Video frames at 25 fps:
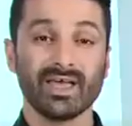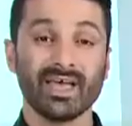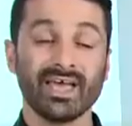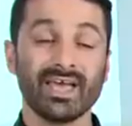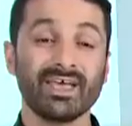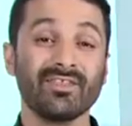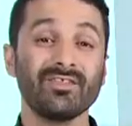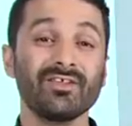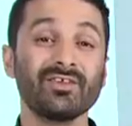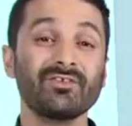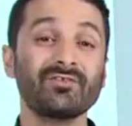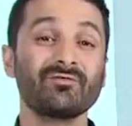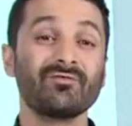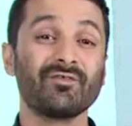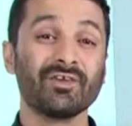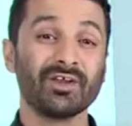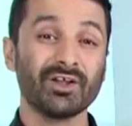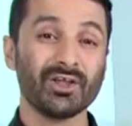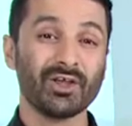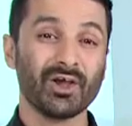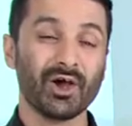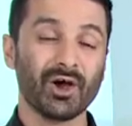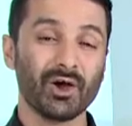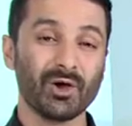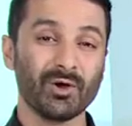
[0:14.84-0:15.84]
In this
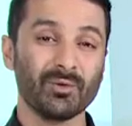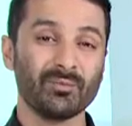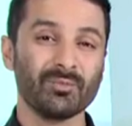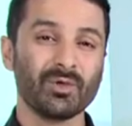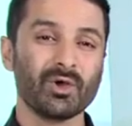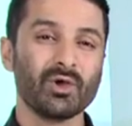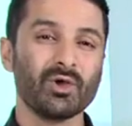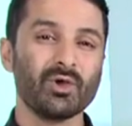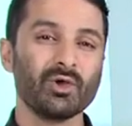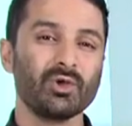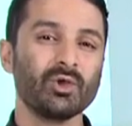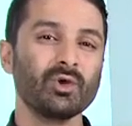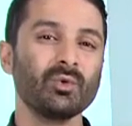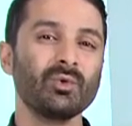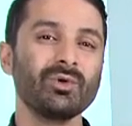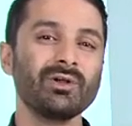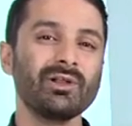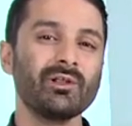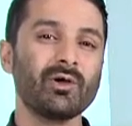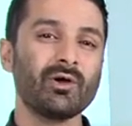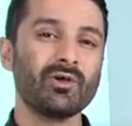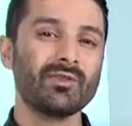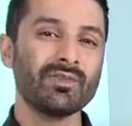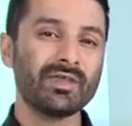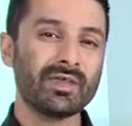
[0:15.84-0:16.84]
video, you will
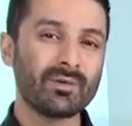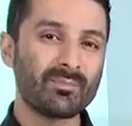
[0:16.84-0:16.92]
learn the